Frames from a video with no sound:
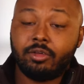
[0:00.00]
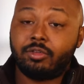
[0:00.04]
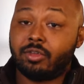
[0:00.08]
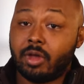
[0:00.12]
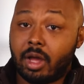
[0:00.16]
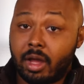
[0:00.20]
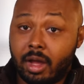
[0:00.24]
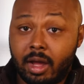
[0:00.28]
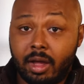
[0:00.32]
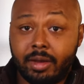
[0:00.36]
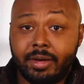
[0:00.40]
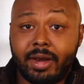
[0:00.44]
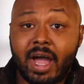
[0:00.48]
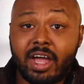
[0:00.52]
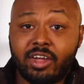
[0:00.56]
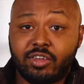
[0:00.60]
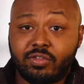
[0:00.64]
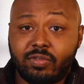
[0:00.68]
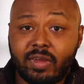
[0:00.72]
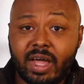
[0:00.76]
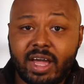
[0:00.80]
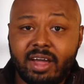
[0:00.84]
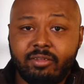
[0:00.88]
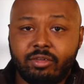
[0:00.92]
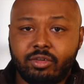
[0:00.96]
Nice
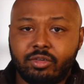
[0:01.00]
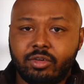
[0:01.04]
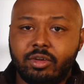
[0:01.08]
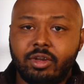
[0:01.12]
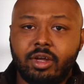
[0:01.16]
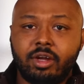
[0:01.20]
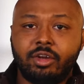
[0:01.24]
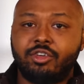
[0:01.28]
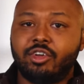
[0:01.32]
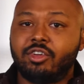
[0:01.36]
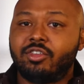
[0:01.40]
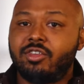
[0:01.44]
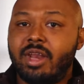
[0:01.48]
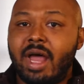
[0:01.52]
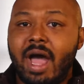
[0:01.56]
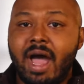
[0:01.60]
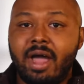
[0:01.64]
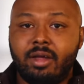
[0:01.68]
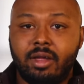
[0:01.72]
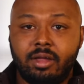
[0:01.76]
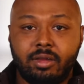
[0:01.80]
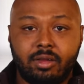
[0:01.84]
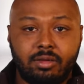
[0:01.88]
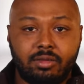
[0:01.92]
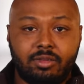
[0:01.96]
flavors in there,
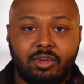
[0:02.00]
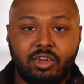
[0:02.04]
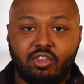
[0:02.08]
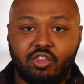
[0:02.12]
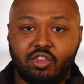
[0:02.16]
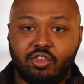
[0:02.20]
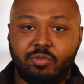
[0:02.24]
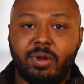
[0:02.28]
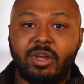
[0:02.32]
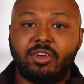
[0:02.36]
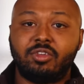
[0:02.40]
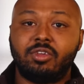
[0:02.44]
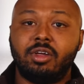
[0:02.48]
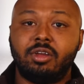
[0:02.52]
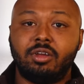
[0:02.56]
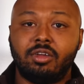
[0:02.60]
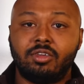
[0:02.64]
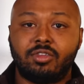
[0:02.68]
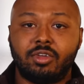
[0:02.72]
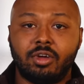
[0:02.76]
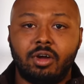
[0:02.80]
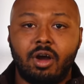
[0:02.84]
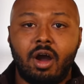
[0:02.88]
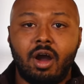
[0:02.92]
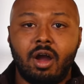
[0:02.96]
just especially in
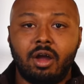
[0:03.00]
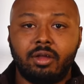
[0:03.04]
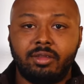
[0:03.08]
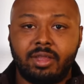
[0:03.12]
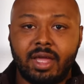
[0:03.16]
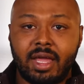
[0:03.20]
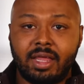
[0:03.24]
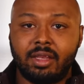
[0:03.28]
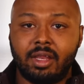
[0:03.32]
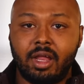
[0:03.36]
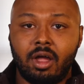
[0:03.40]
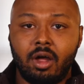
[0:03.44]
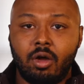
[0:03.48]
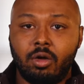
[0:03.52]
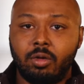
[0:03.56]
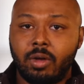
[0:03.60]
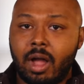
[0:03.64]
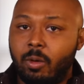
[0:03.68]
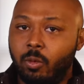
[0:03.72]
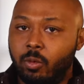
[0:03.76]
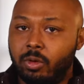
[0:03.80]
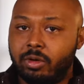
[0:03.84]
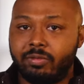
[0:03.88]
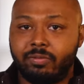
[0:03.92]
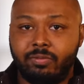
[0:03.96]
a cigar that long,
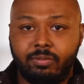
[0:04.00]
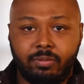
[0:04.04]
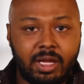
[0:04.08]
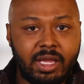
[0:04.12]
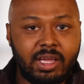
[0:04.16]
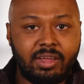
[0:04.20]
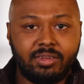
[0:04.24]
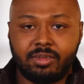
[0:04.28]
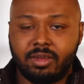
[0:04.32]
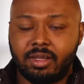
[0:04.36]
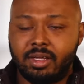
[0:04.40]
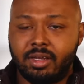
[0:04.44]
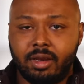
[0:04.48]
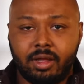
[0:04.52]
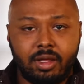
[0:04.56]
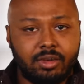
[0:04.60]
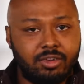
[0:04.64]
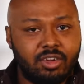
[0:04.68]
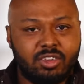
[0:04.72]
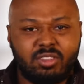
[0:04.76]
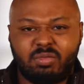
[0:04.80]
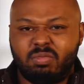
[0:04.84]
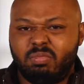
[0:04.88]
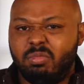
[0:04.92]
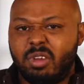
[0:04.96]
I would have easily,
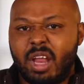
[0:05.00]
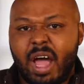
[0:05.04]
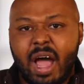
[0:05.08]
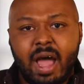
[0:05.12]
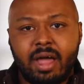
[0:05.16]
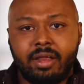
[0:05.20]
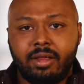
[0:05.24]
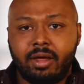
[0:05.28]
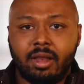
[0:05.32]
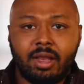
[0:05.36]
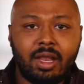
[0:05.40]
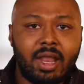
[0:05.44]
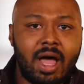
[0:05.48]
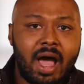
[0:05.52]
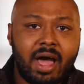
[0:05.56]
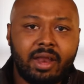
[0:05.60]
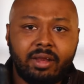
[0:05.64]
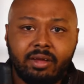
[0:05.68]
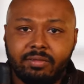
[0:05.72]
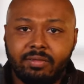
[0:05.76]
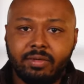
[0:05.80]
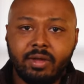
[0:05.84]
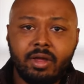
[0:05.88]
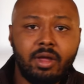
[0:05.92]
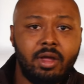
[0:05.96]
it's just not a lot
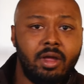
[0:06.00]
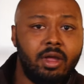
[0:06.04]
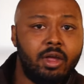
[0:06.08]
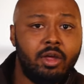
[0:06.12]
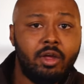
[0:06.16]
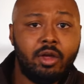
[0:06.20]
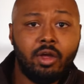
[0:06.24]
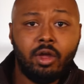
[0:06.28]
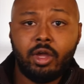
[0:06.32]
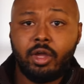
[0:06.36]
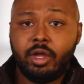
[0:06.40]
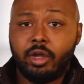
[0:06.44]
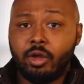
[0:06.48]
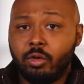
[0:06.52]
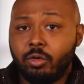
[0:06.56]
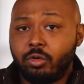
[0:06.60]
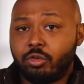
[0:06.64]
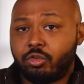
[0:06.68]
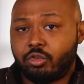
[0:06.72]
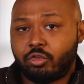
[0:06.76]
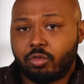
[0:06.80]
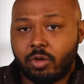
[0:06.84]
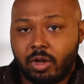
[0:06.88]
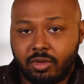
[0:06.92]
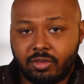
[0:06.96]
of
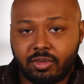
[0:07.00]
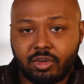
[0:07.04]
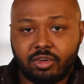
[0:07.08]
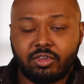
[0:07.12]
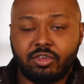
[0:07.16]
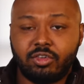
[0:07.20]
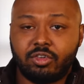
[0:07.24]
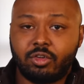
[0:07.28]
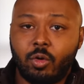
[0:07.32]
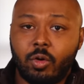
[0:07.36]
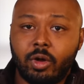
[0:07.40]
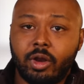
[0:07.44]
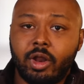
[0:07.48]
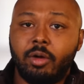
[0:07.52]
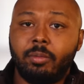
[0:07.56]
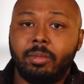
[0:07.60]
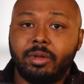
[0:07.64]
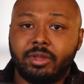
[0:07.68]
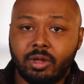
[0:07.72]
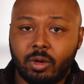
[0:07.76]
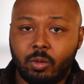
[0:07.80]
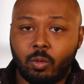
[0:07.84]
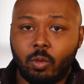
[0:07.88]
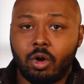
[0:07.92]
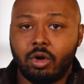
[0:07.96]
huge transitions going on,
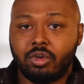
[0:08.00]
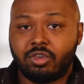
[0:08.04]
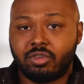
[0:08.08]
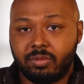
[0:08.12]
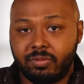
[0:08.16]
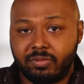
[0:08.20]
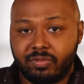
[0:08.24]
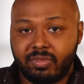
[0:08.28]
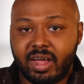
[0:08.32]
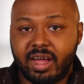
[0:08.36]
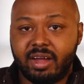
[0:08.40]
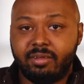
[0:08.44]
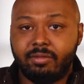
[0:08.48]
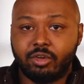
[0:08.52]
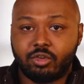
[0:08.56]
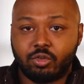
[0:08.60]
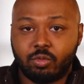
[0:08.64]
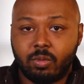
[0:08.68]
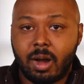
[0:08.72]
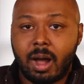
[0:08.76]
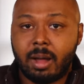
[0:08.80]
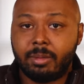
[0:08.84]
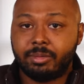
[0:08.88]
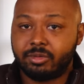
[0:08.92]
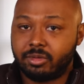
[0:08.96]
but there were some flavor
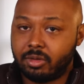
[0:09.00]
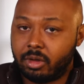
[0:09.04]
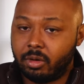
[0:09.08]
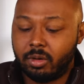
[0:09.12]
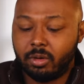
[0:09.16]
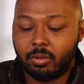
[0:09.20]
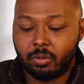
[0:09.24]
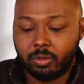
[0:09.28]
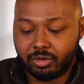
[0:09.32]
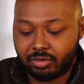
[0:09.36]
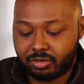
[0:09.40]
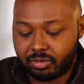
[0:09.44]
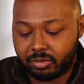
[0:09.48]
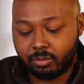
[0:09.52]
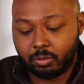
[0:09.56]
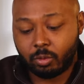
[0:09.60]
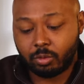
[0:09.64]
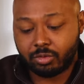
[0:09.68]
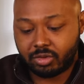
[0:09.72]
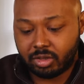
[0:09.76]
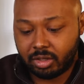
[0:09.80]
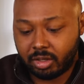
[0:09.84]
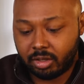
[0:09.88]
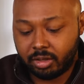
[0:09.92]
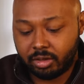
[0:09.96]
swaps, so it was
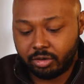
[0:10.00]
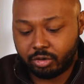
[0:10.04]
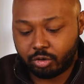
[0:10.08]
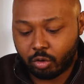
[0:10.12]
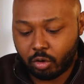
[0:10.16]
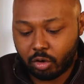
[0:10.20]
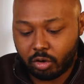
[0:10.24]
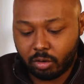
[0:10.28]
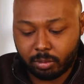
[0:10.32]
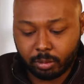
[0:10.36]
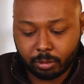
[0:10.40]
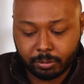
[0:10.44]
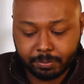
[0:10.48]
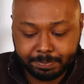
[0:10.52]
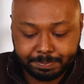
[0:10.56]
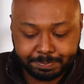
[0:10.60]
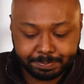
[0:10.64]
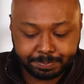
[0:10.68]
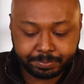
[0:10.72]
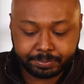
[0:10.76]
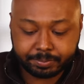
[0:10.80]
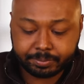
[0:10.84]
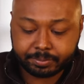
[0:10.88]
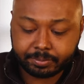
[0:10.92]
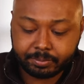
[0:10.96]
still enjoyable.
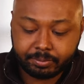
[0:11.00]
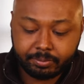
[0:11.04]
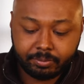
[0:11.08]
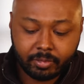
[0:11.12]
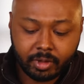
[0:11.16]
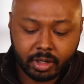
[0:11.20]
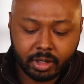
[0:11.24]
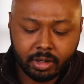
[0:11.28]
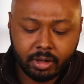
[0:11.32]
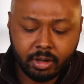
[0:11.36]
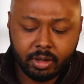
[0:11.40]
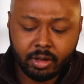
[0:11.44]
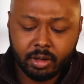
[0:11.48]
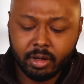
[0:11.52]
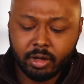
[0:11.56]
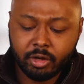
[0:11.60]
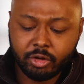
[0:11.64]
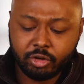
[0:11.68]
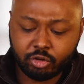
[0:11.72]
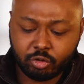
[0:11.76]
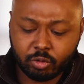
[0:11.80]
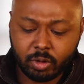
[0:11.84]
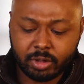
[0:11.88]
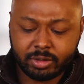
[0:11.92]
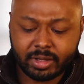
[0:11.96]

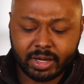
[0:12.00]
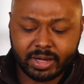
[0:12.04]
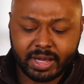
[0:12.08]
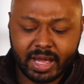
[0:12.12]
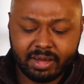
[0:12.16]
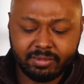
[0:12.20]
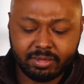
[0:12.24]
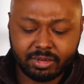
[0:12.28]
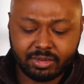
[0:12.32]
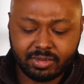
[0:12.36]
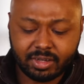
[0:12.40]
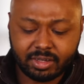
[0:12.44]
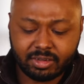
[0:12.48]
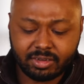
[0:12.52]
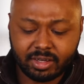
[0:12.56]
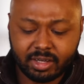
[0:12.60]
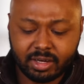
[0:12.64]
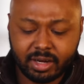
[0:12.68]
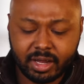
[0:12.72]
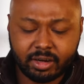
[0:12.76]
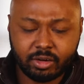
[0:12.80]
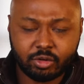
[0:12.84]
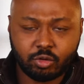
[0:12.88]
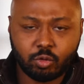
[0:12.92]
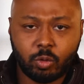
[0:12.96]
Strength, I gave a
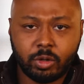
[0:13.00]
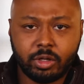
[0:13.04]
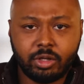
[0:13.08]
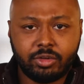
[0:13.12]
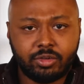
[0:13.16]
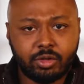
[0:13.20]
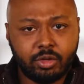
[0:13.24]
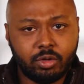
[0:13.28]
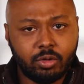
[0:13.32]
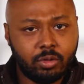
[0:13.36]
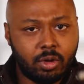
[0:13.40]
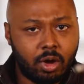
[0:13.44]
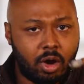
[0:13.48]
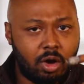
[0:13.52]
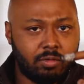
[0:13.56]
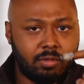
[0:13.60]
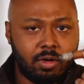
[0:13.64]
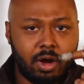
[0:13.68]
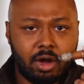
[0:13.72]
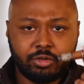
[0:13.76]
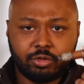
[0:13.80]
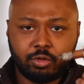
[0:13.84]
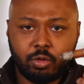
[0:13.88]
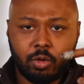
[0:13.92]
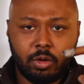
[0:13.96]
16 out of 22.
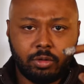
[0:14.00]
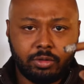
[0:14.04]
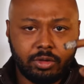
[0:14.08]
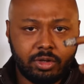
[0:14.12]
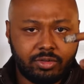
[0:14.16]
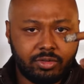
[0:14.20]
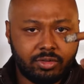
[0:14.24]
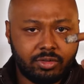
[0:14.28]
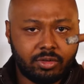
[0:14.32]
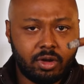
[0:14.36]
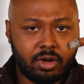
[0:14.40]
Overall score on this is